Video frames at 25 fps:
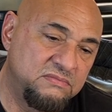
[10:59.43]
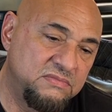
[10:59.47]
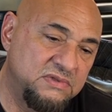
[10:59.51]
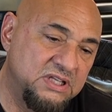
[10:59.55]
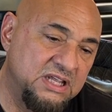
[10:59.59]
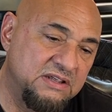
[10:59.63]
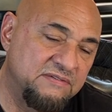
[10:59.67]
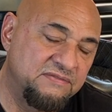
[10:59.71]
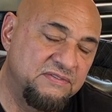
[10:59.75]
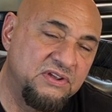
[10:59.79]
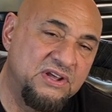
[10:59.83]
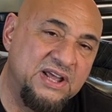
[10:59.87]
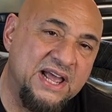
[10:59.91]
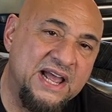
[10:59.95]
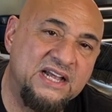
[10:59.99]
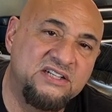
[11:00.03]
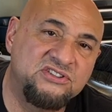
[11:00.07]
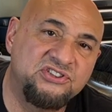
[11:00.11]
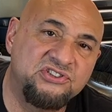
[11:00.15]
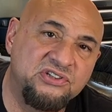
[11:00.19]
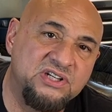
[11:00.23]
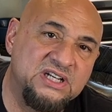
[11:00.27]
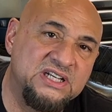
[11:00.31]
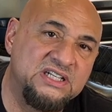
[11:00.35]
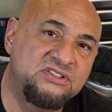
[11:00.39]
if you
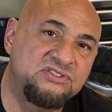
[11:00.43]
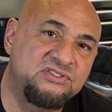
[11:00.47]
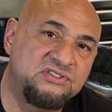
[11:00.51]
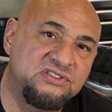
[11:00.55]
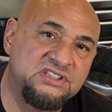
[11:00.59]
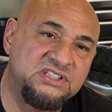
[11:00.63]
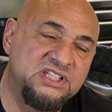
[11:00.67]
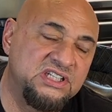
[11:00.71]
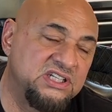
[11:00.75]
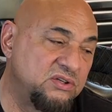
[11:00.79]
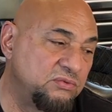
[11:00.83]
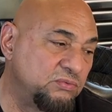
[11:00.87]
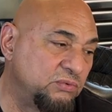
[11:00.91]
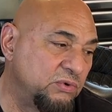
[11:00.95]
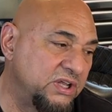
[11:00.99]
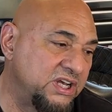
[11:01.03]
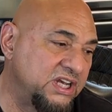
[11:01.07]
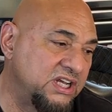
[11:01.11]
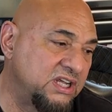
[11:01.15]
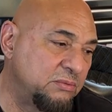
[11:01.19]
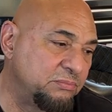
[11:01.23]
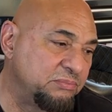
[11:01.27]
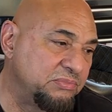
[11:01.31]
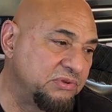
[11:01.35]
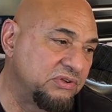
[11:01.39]
guys are interested in
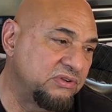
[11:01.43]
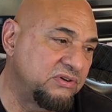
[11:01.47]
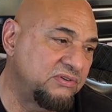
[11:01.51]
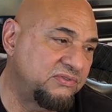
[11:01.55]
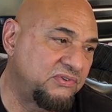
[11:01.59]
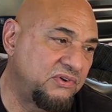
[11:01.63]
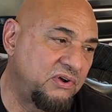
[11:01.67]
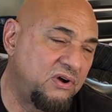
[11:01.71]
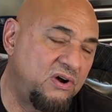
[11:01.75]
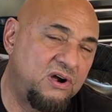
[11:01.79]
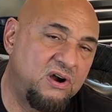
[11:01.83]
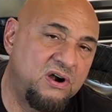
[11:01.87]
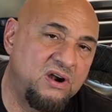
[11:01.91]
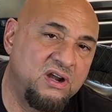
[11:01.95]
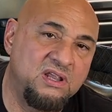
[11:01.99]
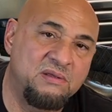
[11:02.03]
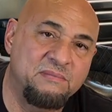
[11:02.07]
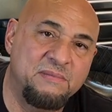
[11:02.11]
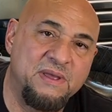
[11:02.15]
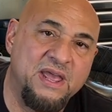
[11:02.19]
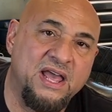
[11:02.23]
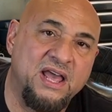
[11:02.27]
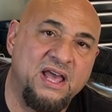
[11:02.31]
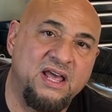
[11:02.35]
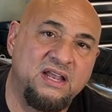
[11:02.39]
winning a beautiful Harley,
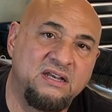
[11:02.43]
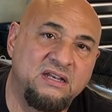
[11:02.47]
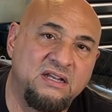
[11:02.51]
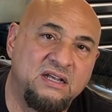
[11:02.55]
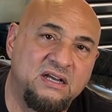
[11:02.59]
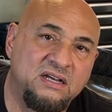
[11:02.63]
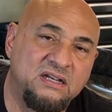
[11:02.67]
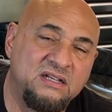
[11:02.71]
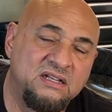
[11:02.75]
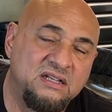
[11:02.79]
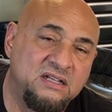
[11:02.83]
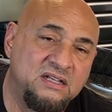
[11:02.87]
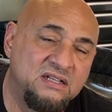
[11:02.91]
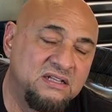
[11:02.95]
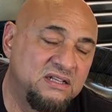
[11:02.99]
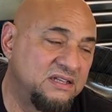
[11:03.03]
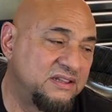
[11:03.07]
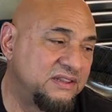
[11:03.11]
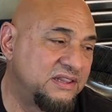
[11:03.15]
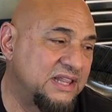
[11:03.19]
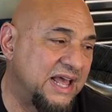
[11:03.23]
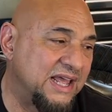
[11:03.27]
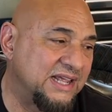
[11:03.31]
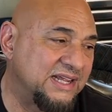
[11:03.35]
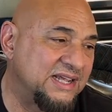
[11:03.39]
man,
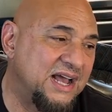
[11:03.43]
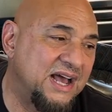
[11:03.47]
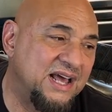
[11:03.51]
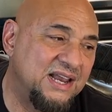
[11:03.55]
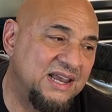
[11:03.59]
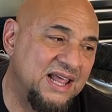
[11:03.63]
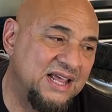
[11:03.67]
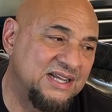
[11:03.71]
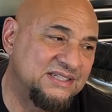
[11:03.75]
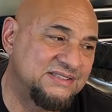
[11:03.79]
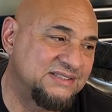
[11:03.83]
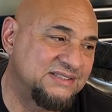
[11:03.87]
I got like